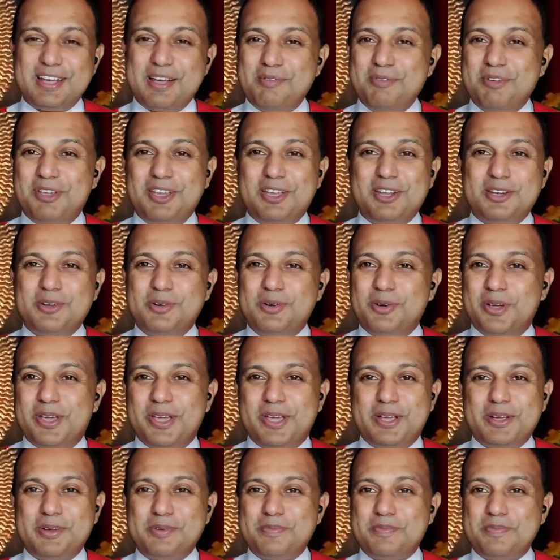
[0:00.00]
coming and
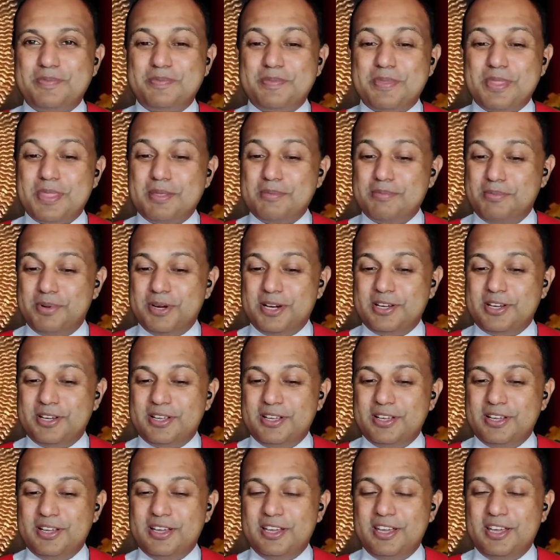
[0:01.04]
going,
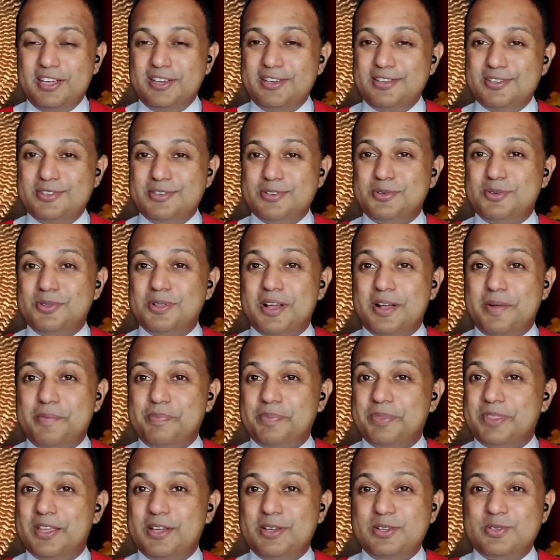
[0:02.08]
but in
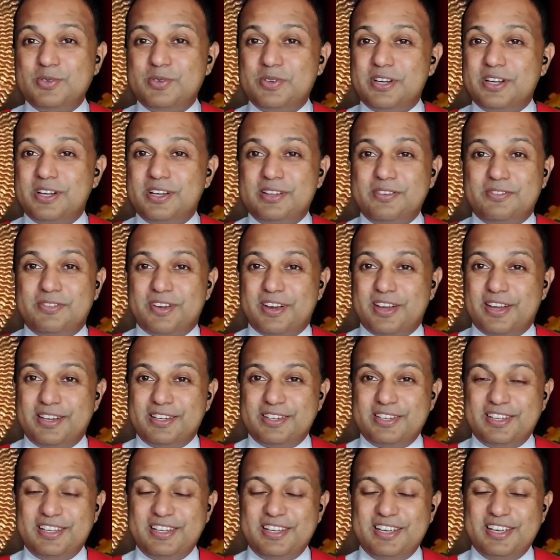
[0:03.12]
Judah things were
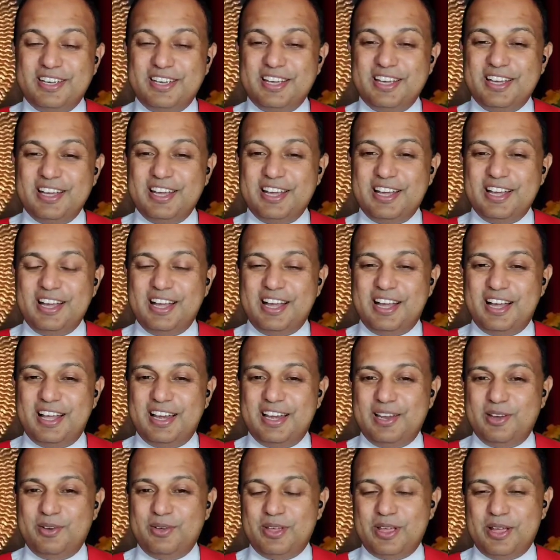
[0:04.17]
different.
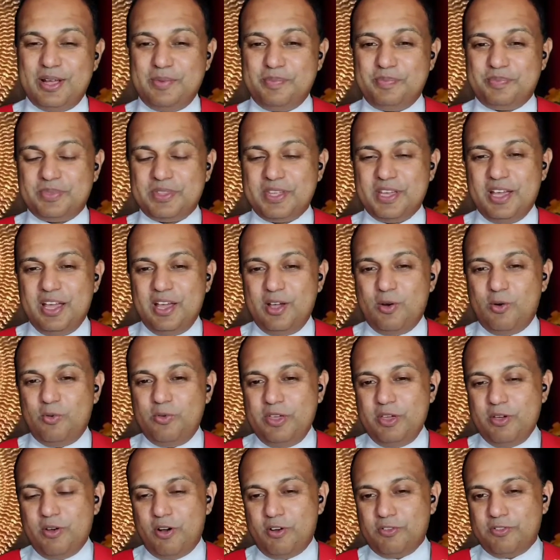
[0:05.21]
Hallelujah.
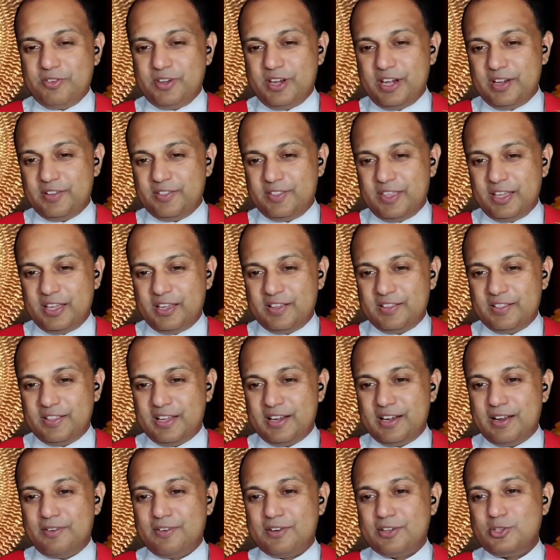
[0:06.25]
We often think
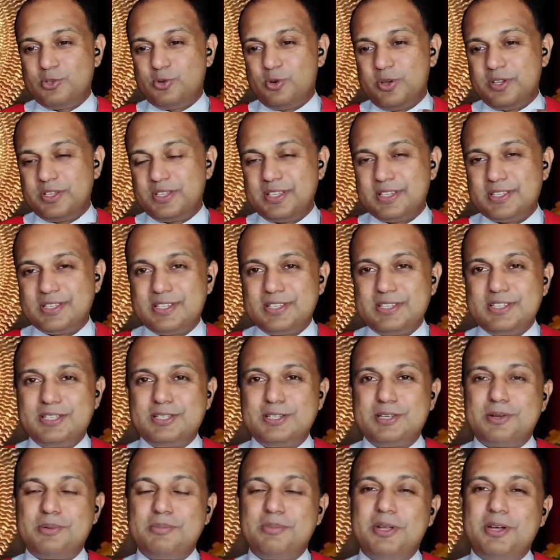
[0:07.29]
that our choices
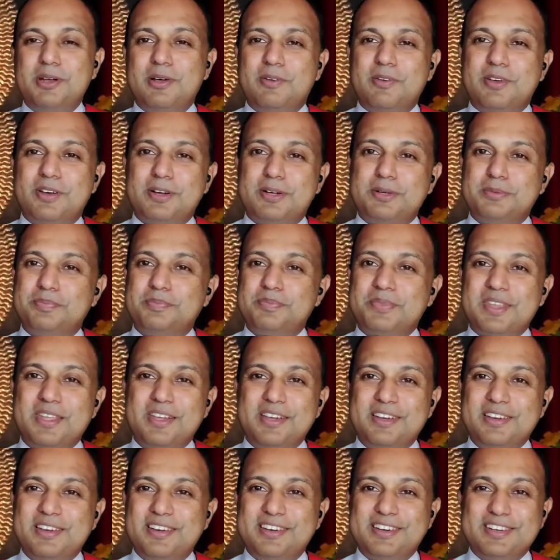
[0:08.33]
determine our
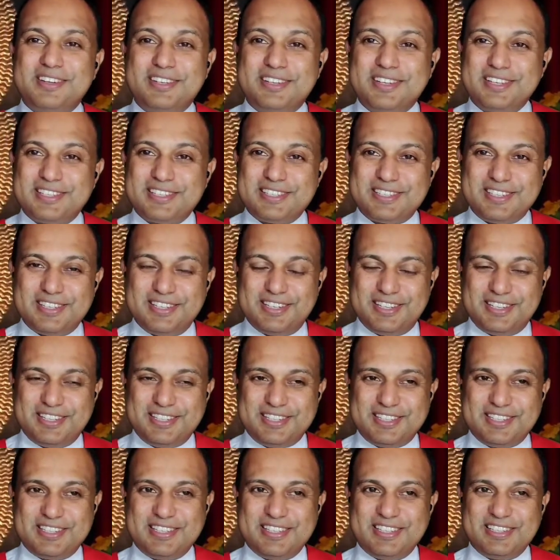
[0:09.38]

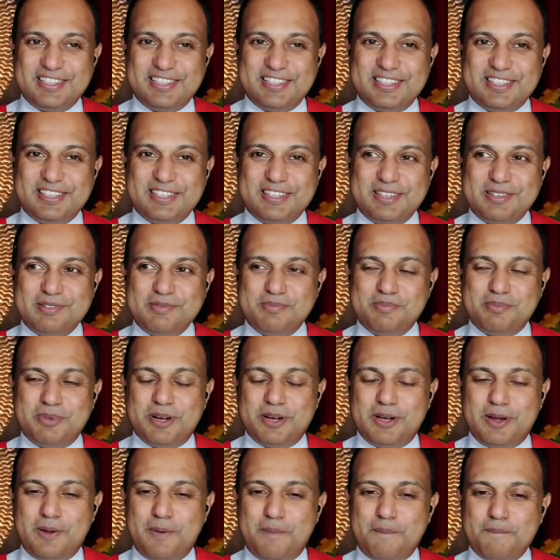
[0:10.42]
destinies,
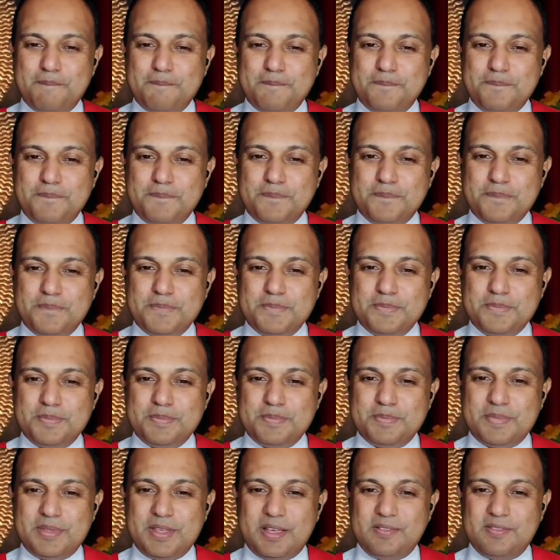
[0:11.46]
but
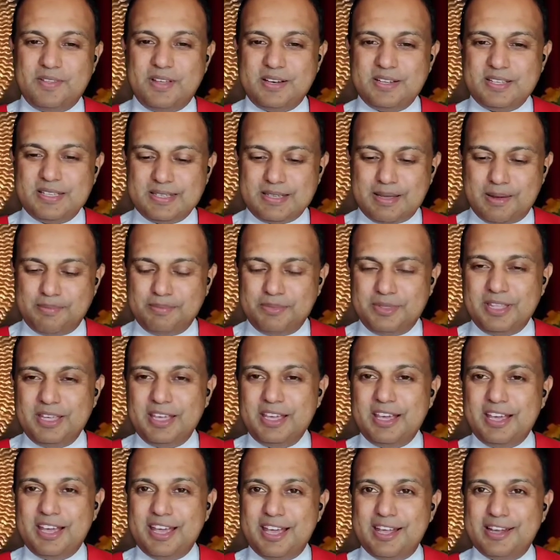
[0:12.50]
there is
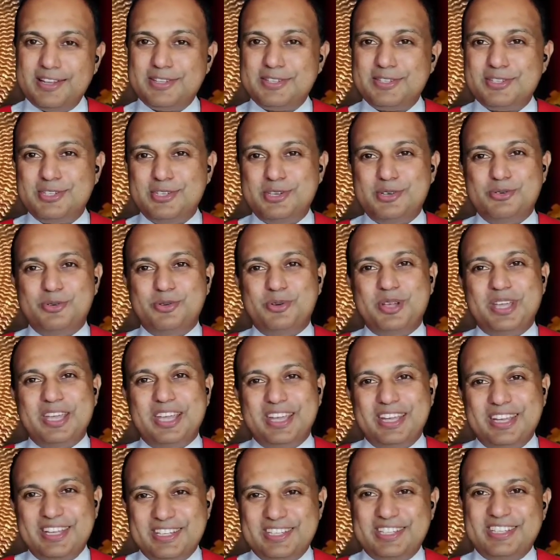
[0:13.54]
something else to
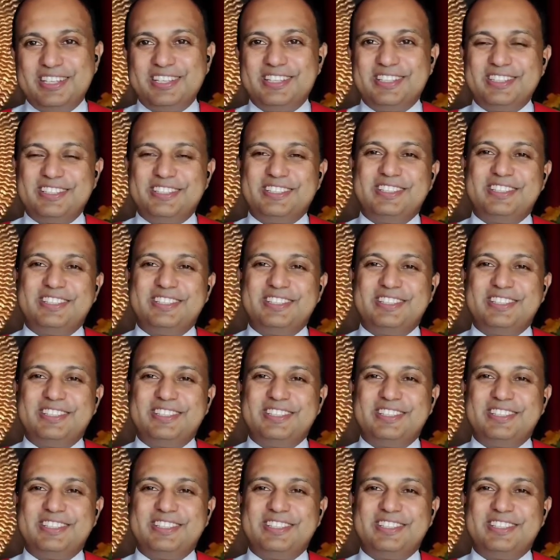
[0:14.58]
it.